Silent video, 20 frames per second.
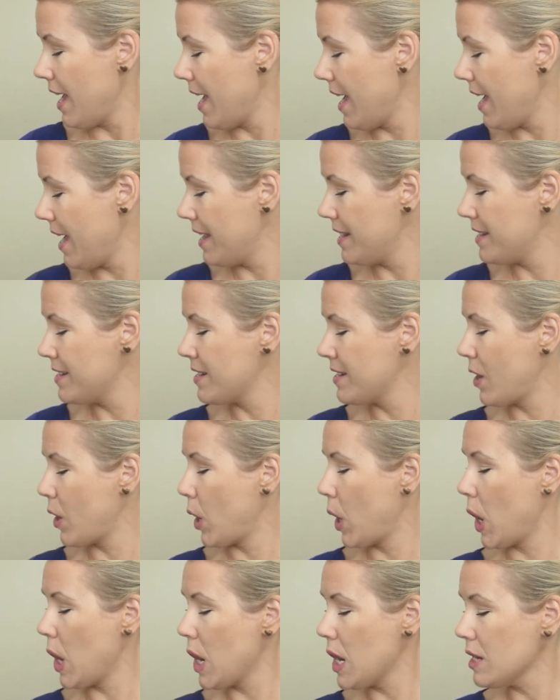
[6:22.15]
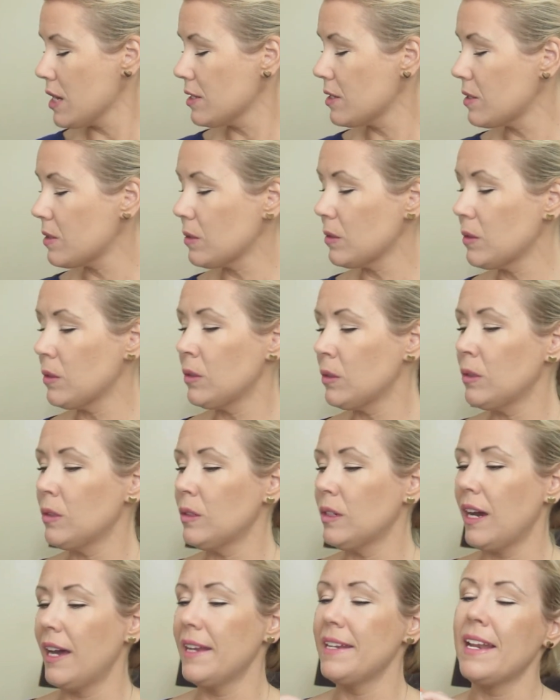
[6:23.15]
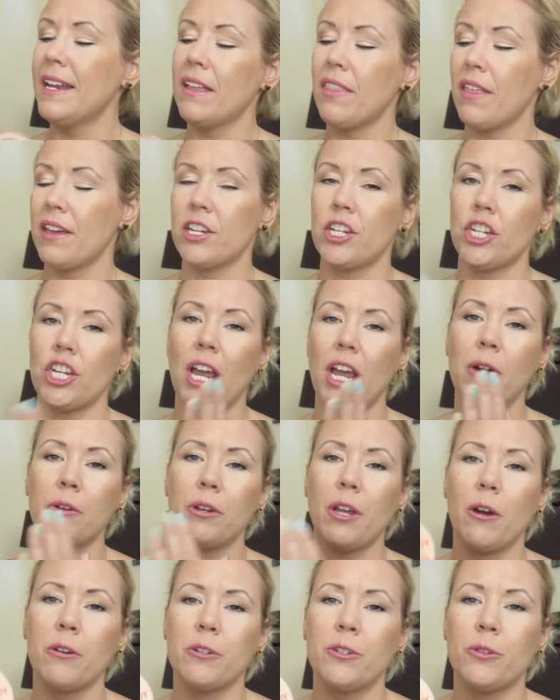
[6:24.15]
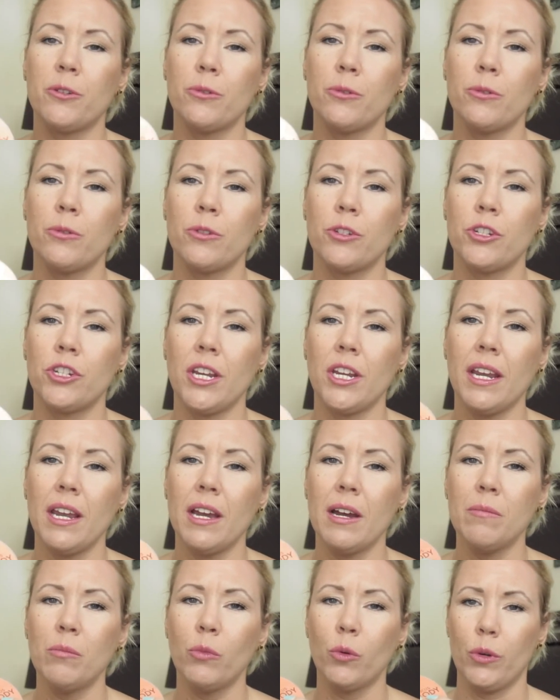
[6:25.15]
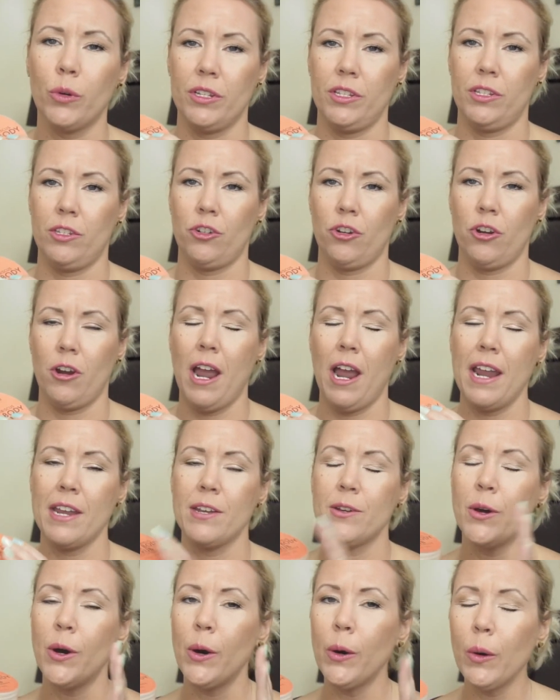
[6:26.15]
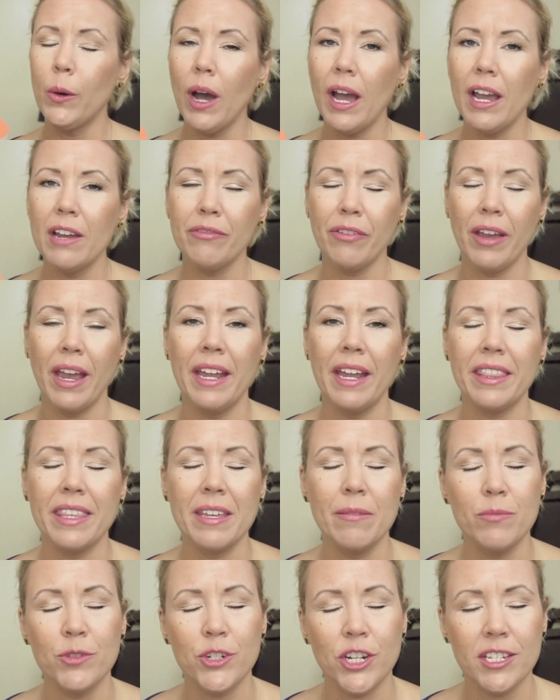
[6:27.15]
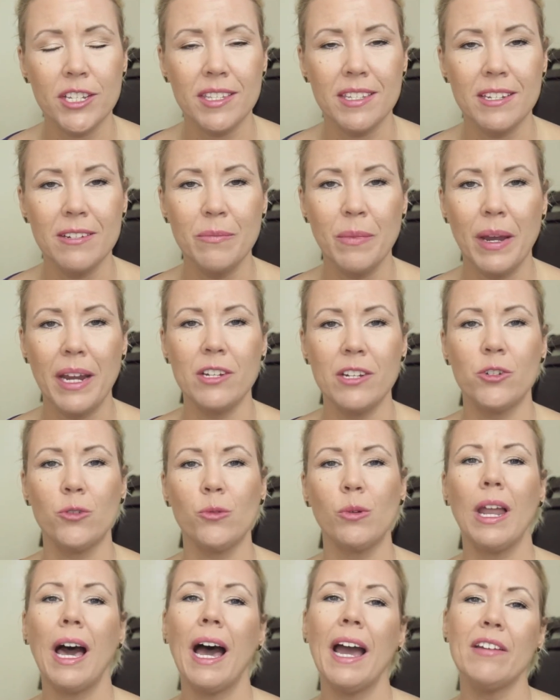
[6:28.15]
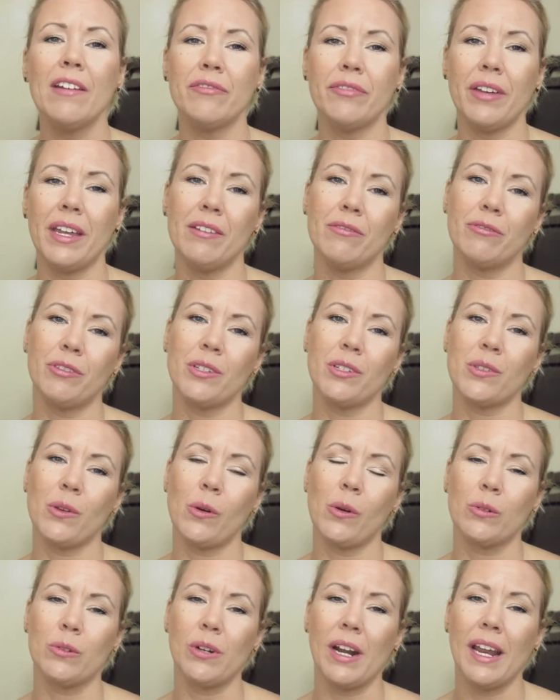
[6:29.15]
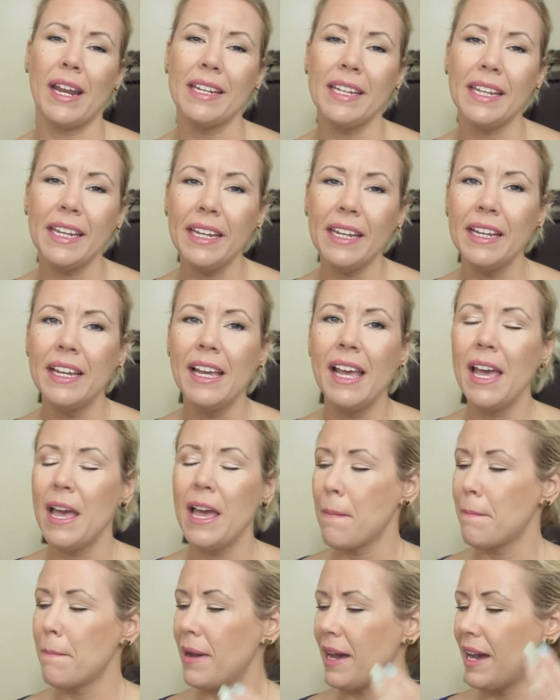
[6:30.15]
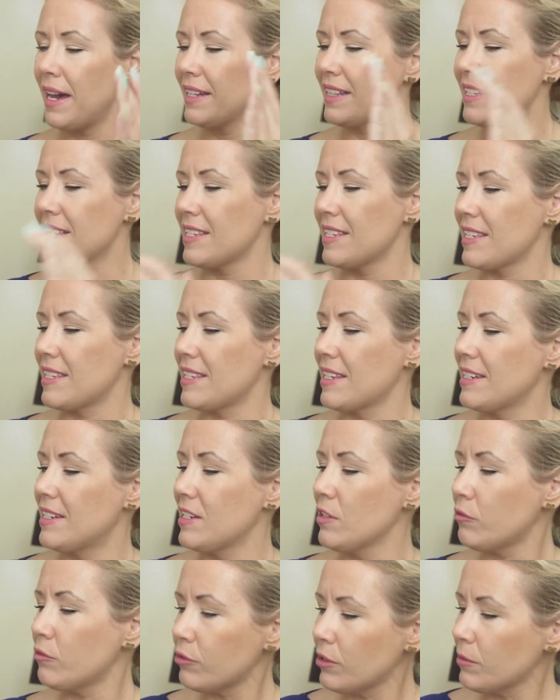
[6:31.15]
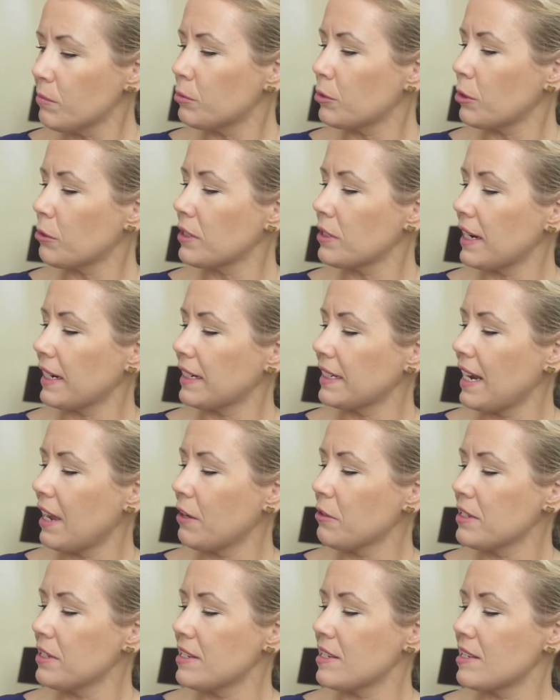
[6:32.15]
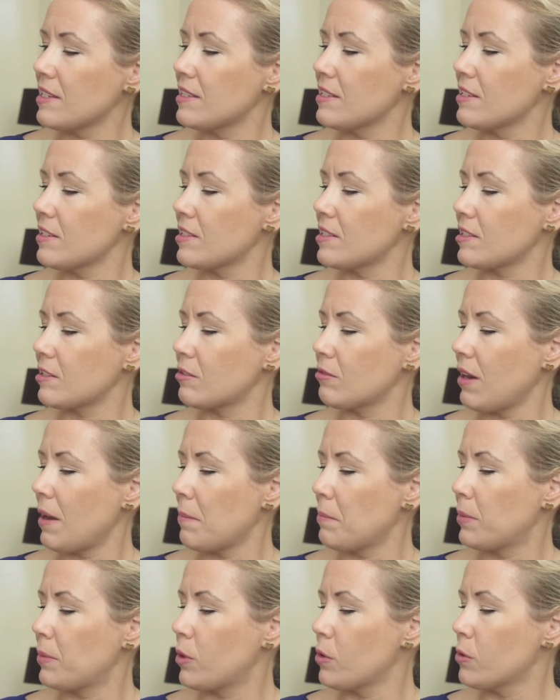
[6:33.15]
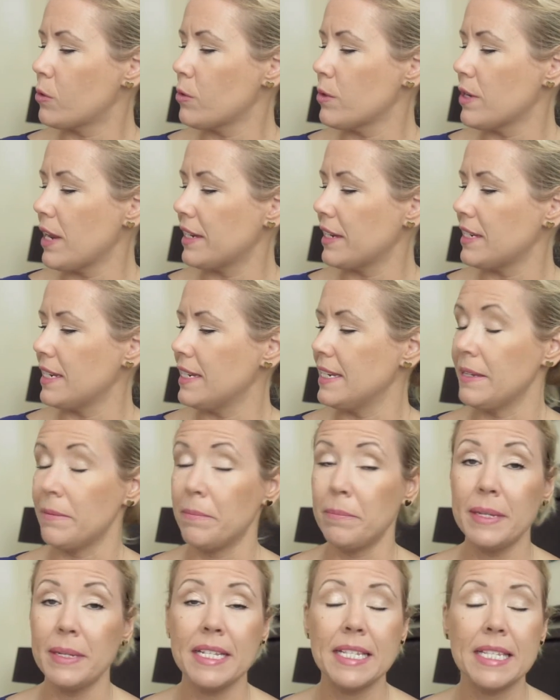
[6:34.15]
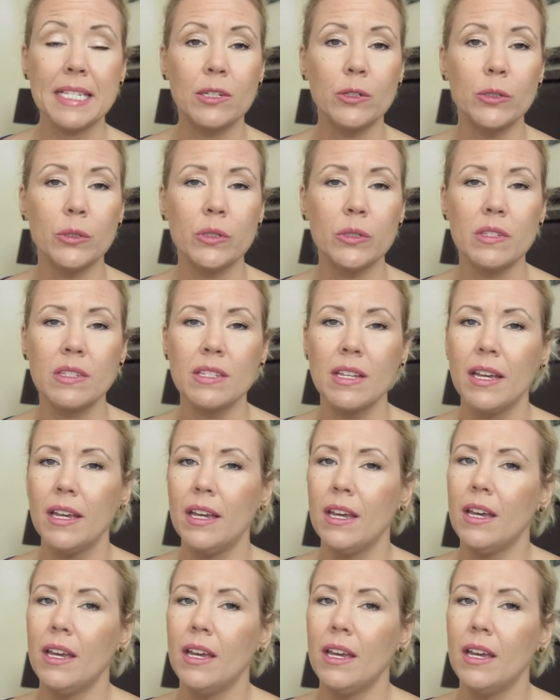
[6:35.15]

And also another shout out to Shea Moisture. I know I've had them just in my July favorites already, but this is a different product now. This is the Scrub Coconut and Hibiscus.